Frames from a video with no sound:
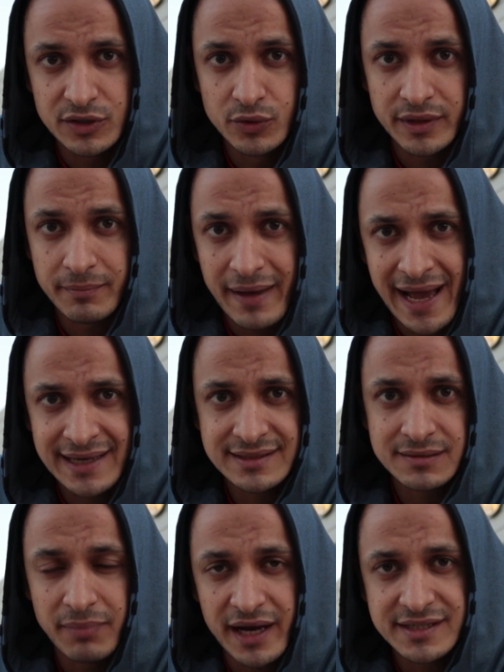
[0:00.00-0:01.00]
be doing
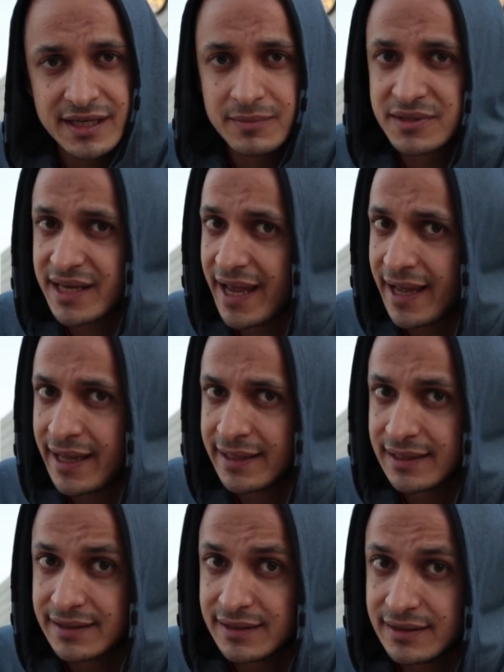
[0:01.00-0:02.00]
backs, biceps,
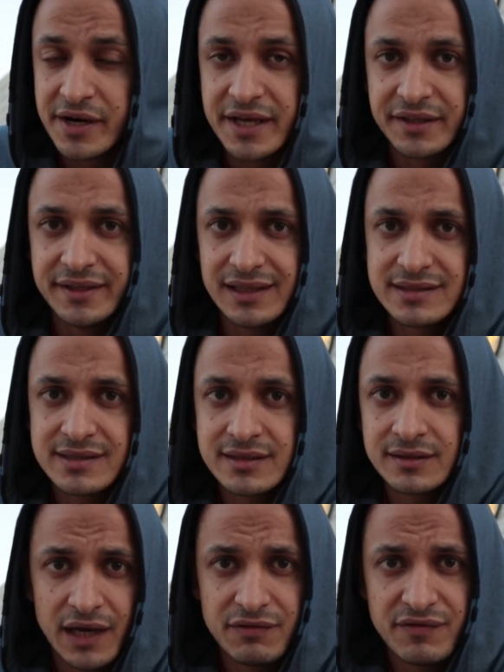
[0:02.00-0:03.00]
and rear delts.
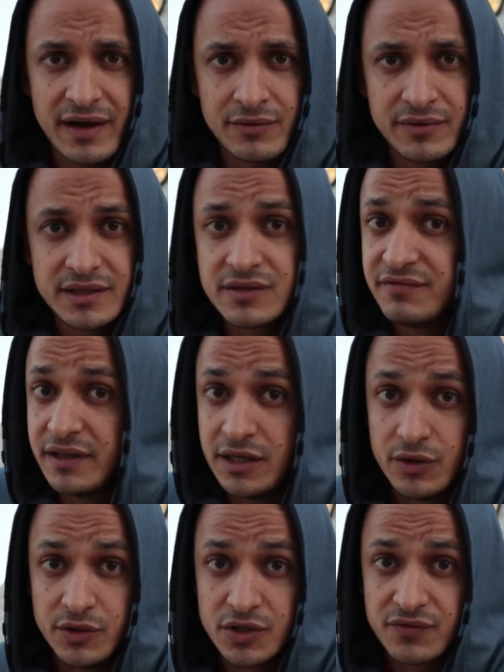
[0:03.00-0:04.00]
If you found this
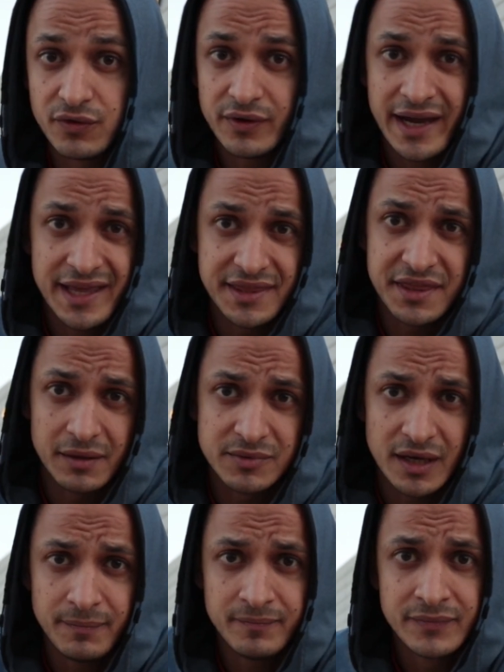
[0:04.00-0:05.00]
video useful, hit the thumbs
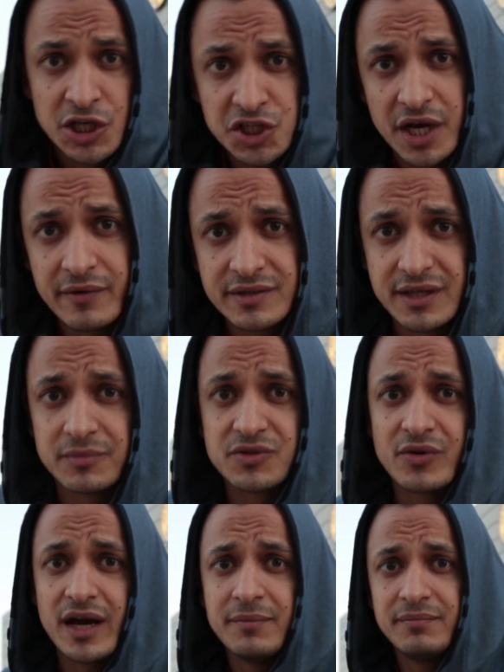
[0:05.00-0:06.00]
up, share and
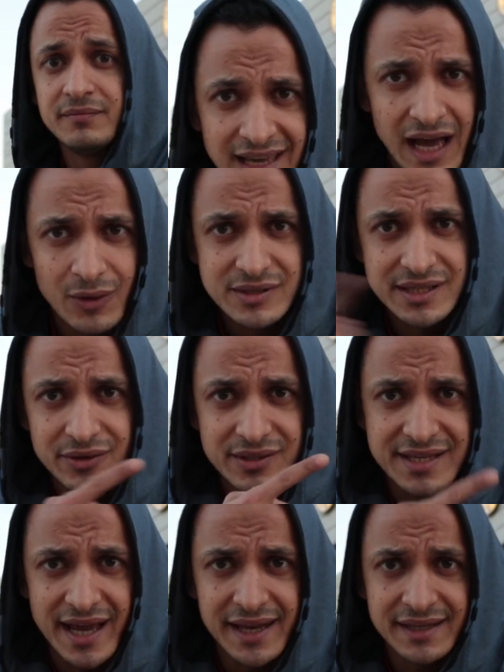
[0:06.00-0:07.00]
subscribe. I will see you
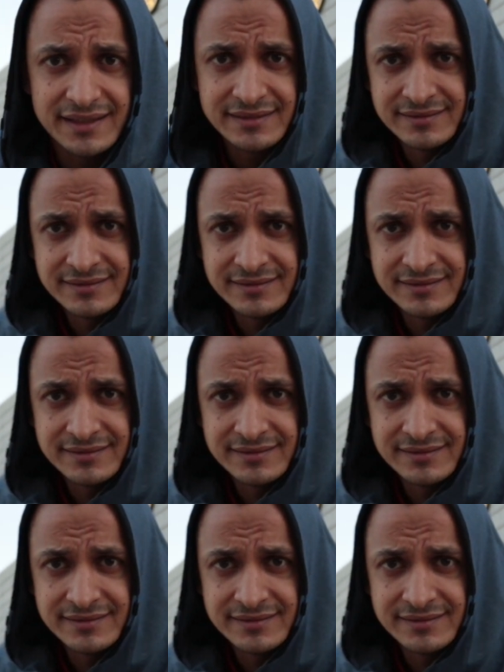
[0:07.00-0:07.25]
inside.